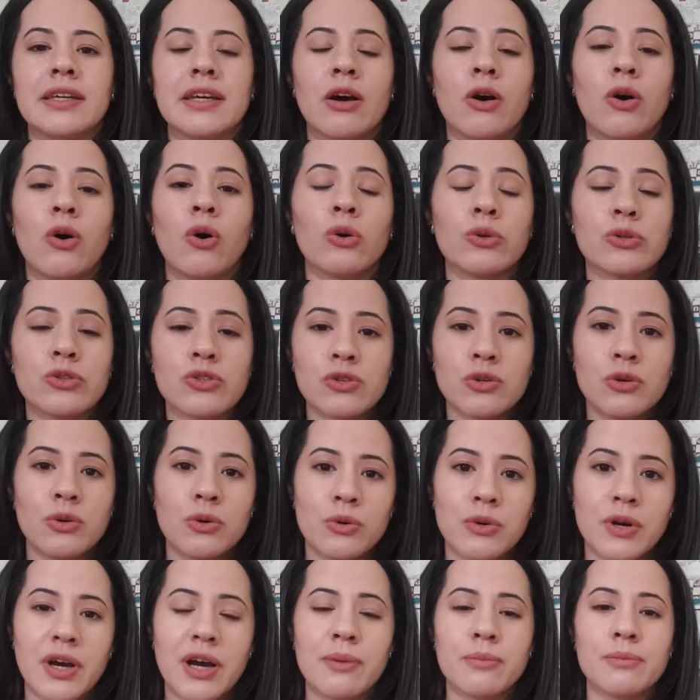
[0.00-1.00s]

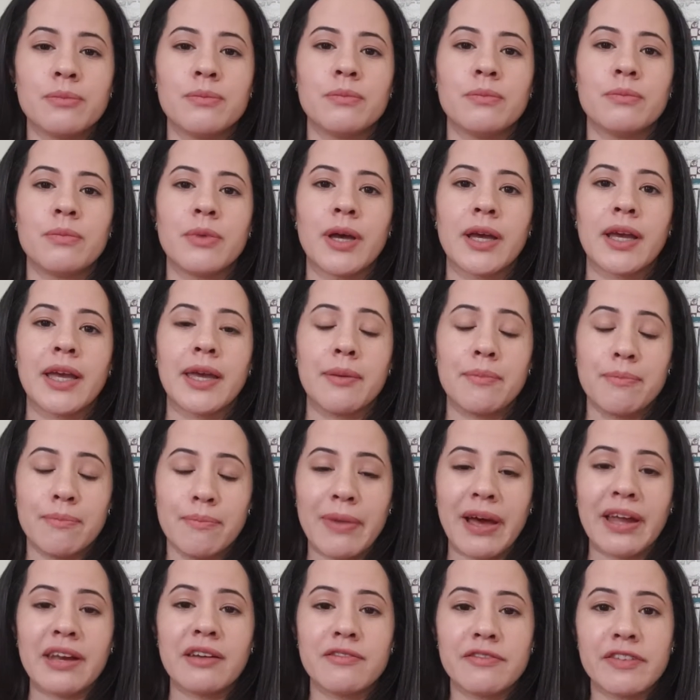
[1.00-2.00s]
also can
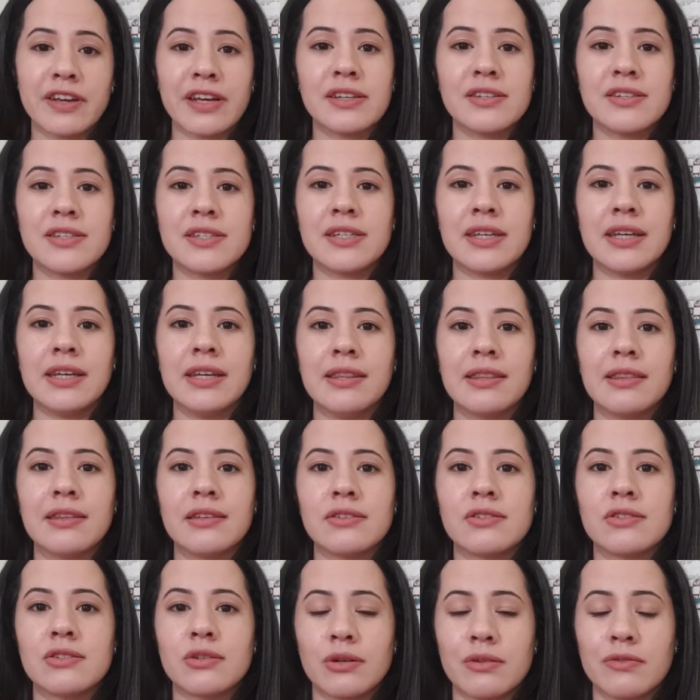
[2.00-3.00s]
manifest in
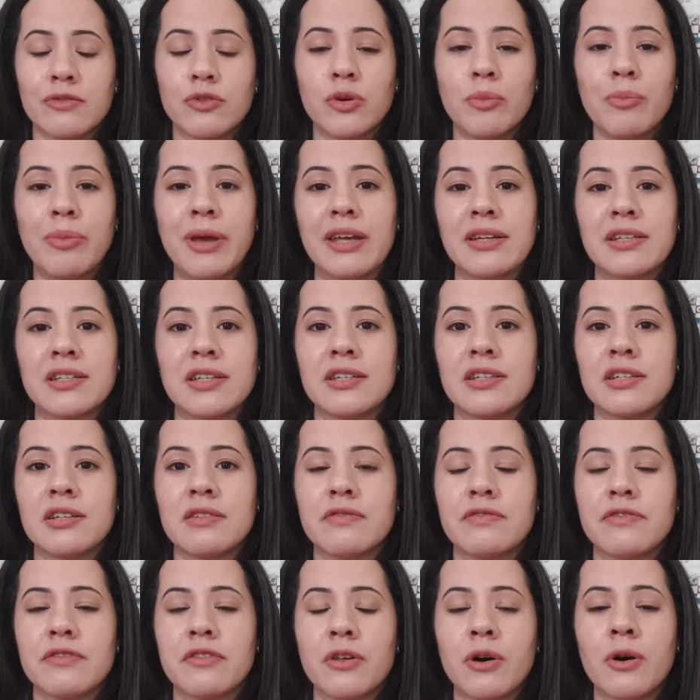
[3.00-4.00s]
this sort of
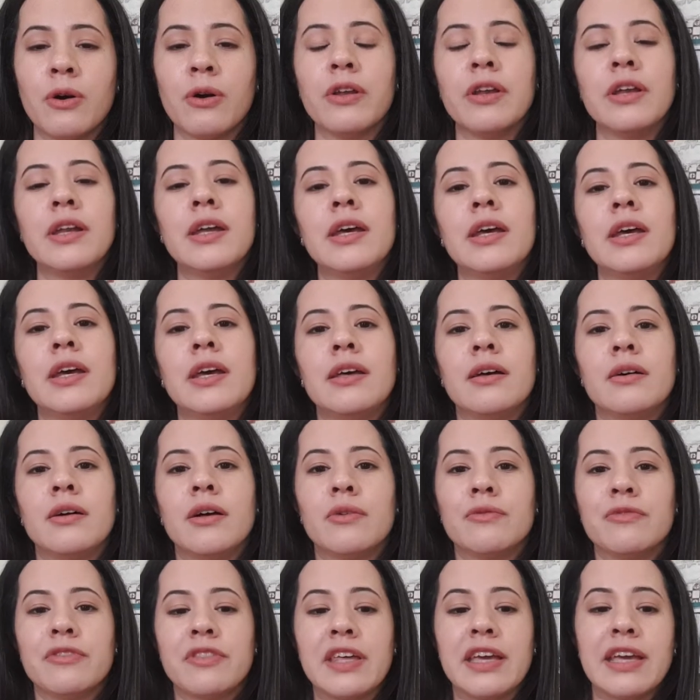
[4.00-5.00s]
repetitive thought
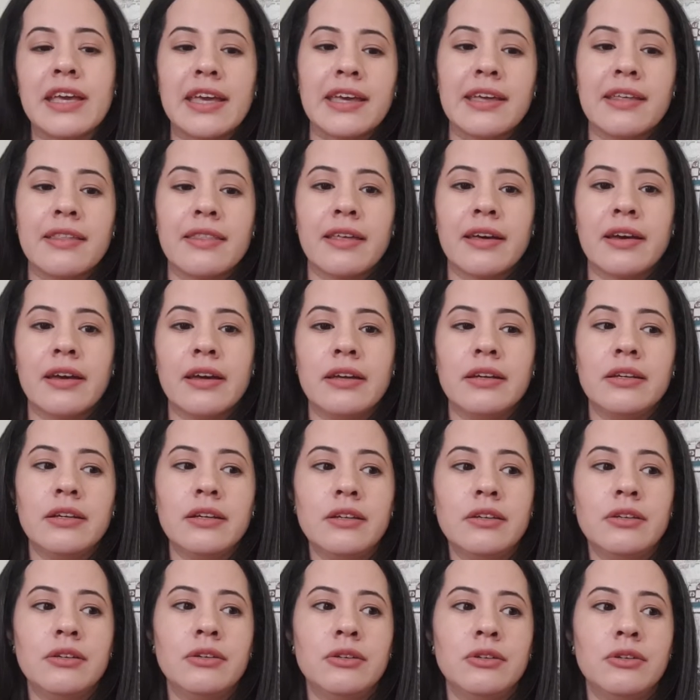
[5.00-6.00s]
of thinking that
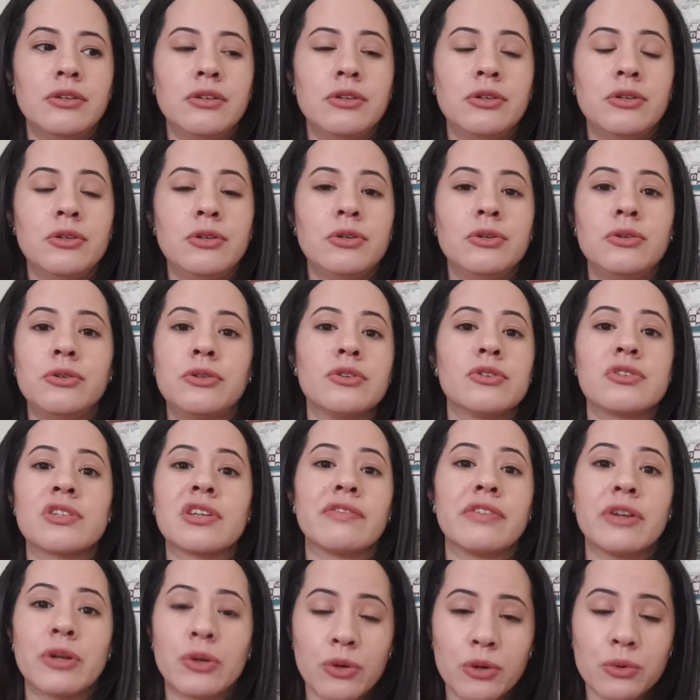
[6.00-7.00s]
there's
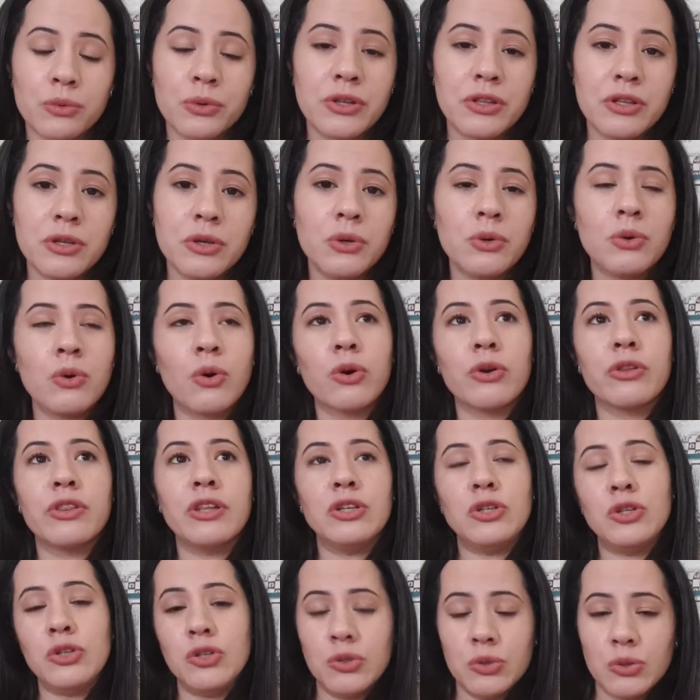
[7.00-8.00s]
something wrong with you, or
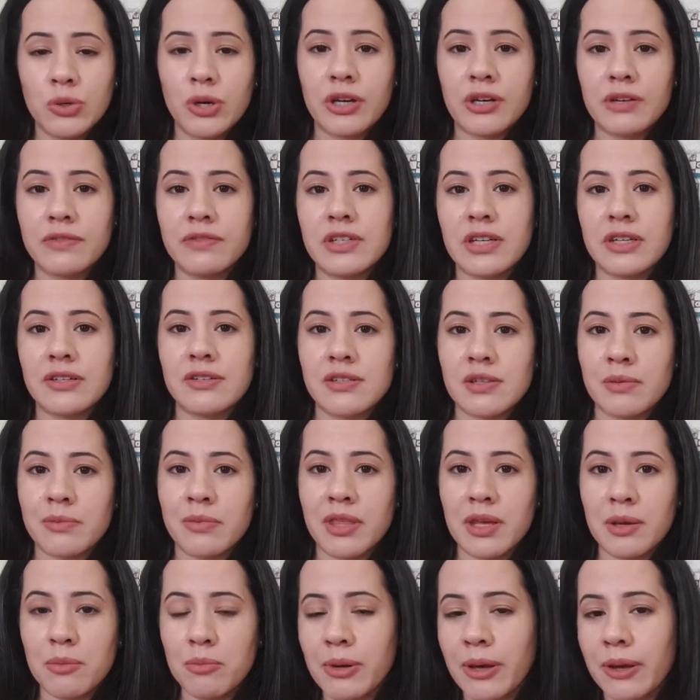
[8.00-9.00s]
that you could have done
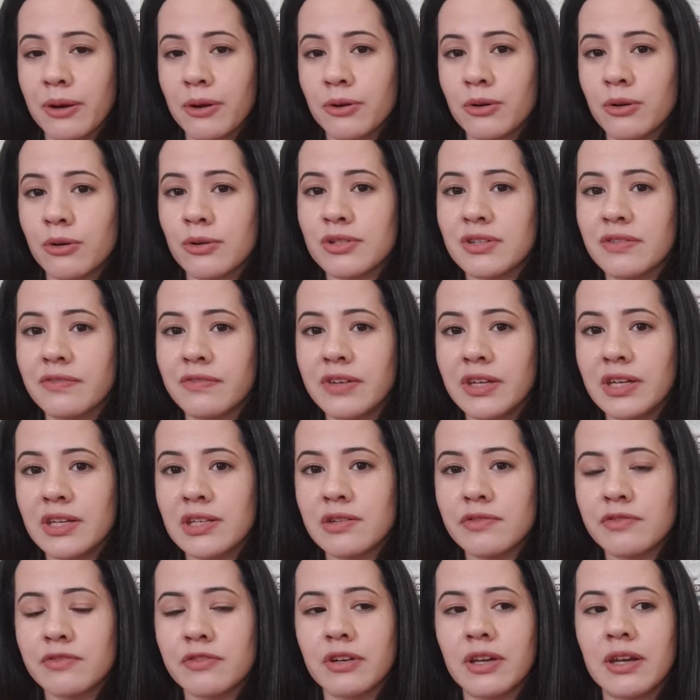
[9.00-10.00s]
something better or something
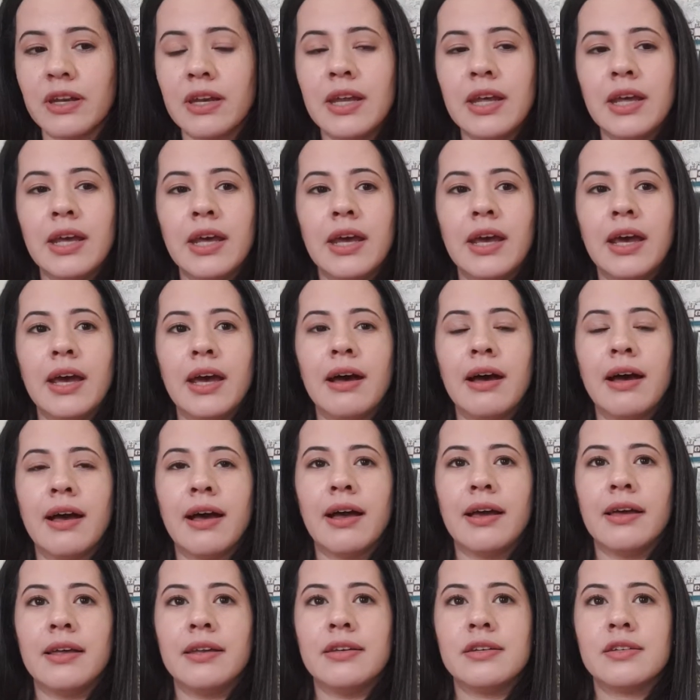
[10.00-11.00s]
different,
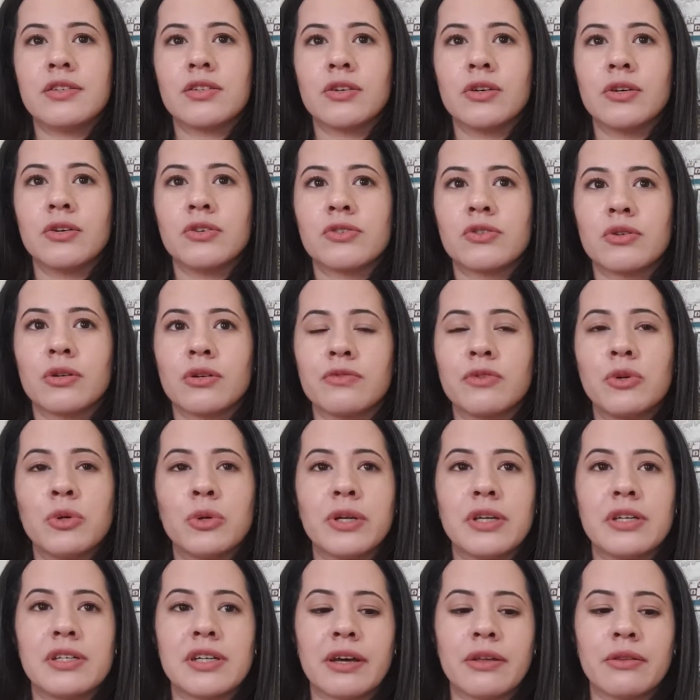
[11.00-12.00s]
and sort of
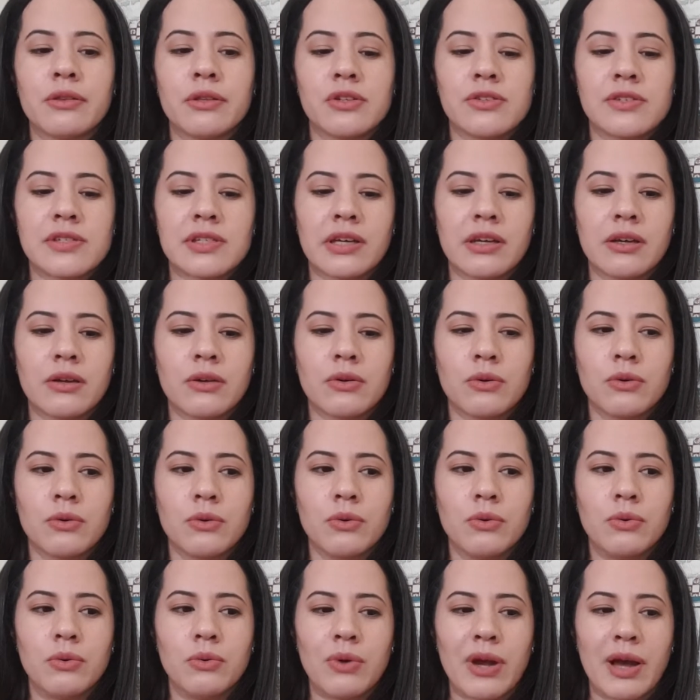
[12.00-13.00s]
going down this like
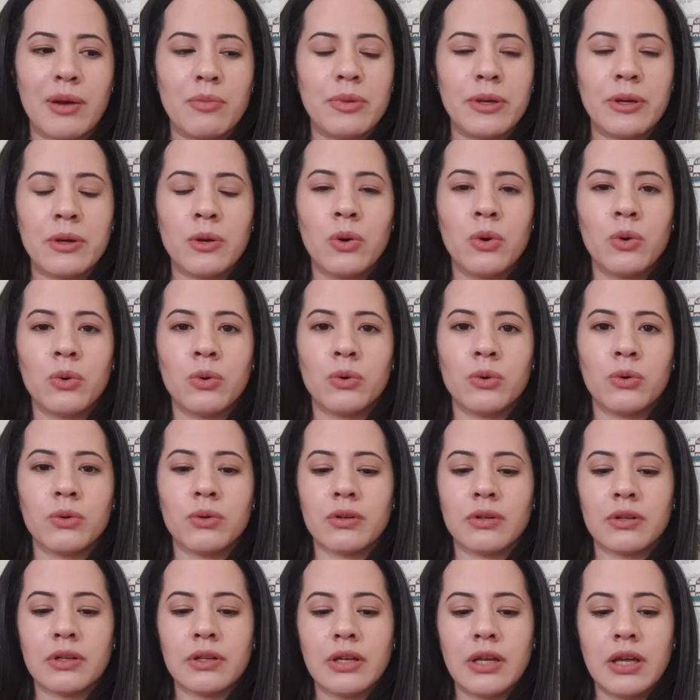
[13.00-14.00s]
rabbit
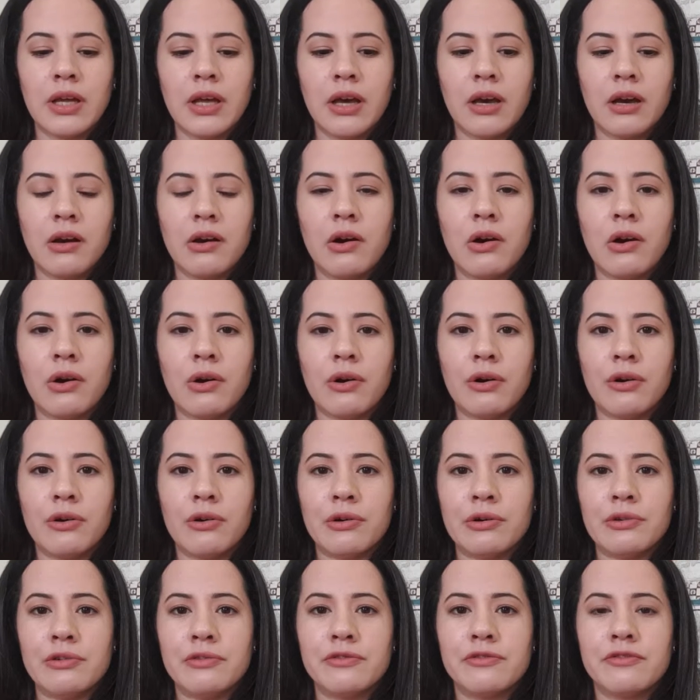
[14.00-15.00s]
hole
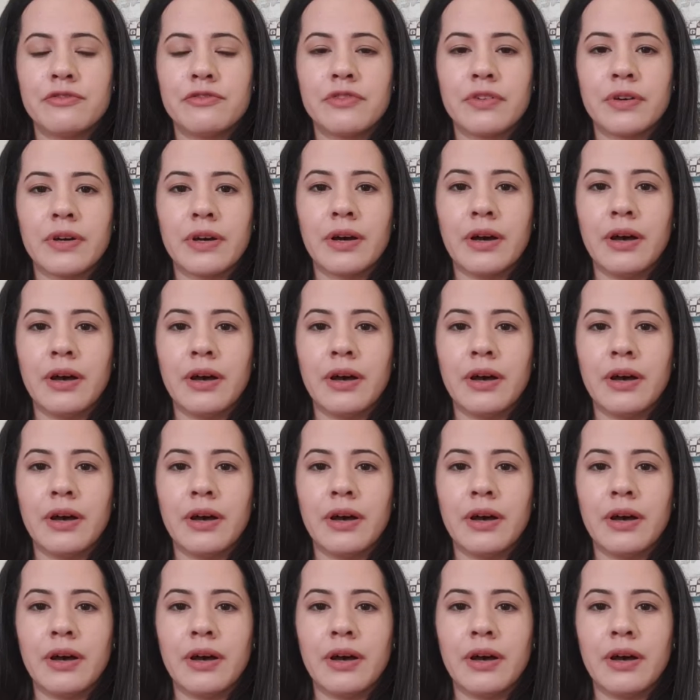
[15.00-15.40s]
of